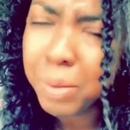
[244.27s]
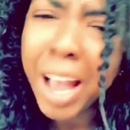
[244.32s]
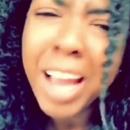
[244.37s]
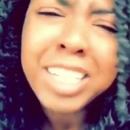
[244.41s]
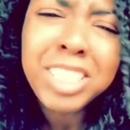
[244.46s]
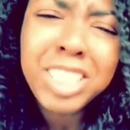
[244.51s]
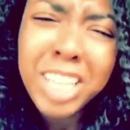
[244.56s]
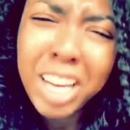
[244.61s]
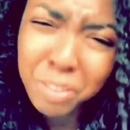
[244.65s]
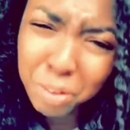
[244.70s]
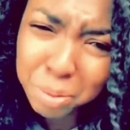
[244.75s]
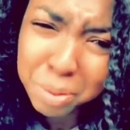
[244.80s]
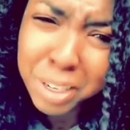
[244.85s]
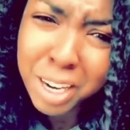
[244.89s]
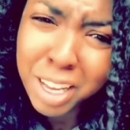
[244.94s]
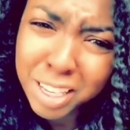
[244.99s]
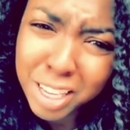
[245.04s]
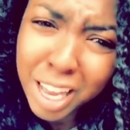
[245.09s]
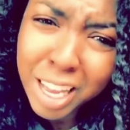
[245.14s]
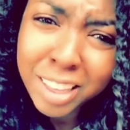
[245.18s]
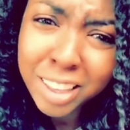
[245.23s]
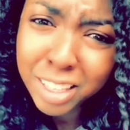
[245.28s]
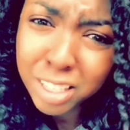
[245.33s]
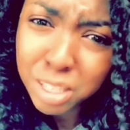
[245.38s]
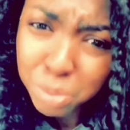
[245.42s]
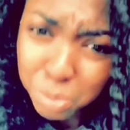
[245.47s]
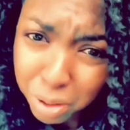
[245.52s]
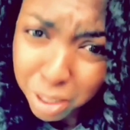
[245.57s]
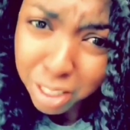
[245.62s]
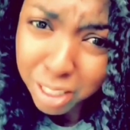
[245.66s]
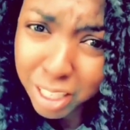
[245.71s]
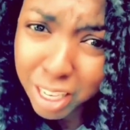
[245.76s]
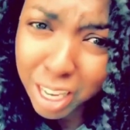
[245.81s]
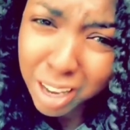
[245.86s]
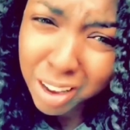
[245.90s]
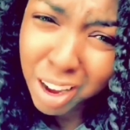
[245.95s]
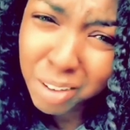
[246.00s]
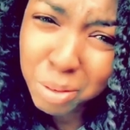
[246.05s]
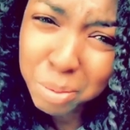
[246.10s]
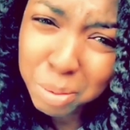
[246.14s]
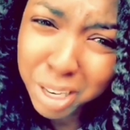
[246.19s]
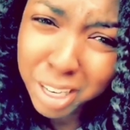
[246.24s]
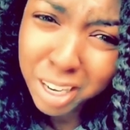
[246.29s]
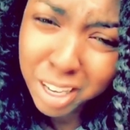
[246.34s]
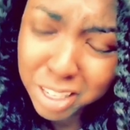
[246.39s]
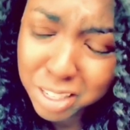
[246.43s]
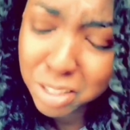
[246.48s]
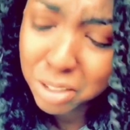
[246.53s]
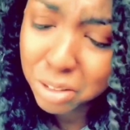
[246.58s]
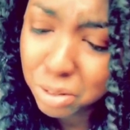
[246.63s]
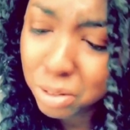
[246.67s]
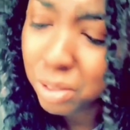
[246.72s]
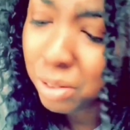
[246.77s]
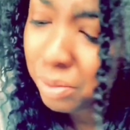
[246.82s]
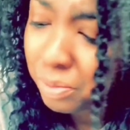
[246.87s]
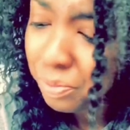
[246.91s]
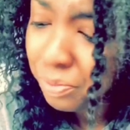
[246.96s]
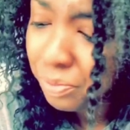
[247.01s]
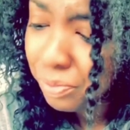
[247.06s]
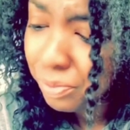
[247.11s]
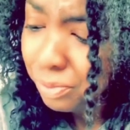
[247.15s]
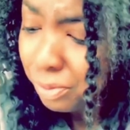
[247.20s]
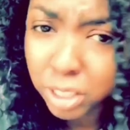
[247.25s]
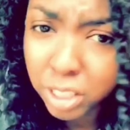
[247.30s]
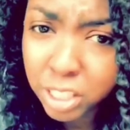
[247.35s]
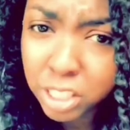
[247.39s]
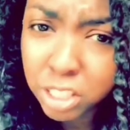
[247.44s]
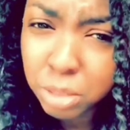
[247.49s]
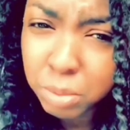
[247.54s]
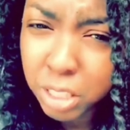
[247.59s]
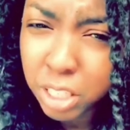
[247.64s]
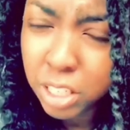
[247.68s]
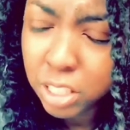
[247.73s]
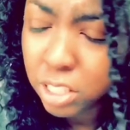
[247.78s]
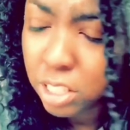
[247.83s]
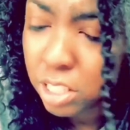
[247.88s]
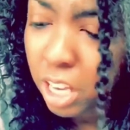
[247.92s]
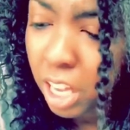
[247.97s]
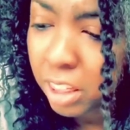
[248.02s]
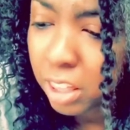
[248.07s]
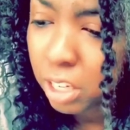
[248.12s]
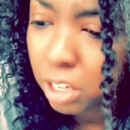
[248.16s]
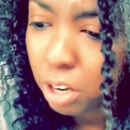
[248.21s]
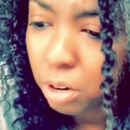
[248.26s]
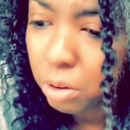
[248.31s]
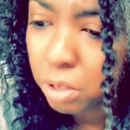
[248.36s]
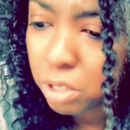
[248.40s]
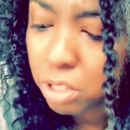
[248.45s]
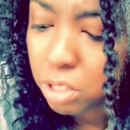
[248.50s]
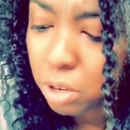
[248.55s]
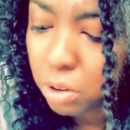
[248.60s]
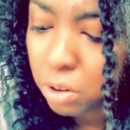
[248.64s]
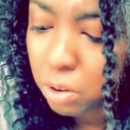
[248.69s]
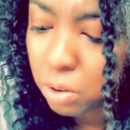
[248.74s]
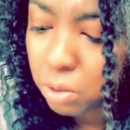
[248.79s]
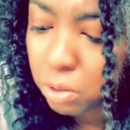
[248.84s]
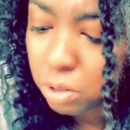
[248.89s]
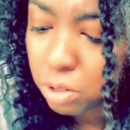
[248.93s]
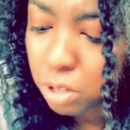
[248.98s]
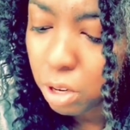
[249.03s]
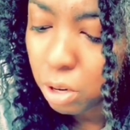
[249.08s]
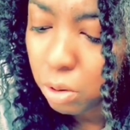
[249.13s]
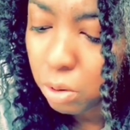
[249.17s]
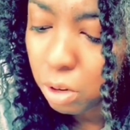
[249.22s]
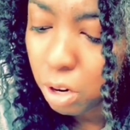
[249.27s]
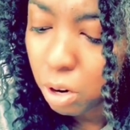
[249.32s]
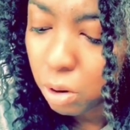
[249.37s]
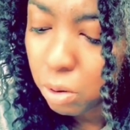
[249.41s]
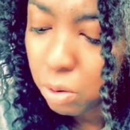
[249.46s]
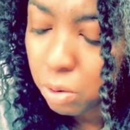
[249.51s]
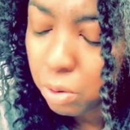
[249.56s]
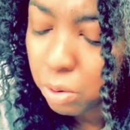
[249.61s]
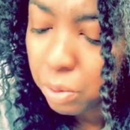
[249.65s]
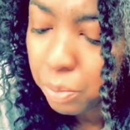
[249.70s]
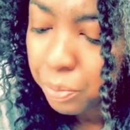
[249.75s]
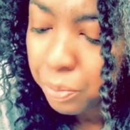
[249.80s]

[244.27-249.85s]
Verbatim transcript: Actually, everyone has, at this point in the game, everybody has to do them. Because I mean, you just have to know it so, so cold.